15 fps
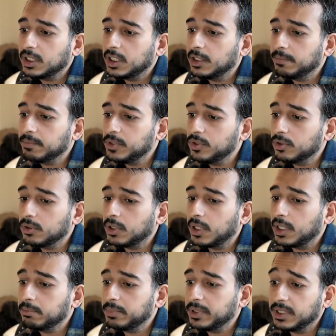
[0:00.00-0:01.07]
um,
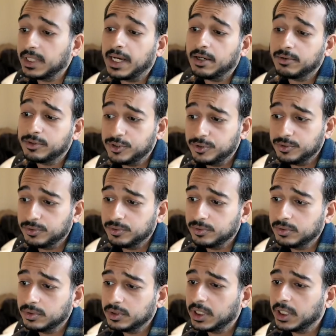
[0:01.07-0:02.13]
you'll be allowed
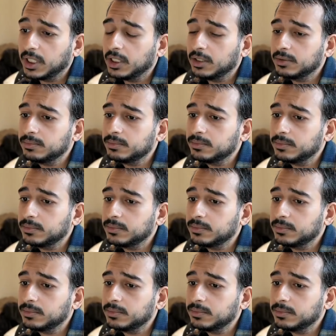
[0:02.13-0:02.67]
to, uh,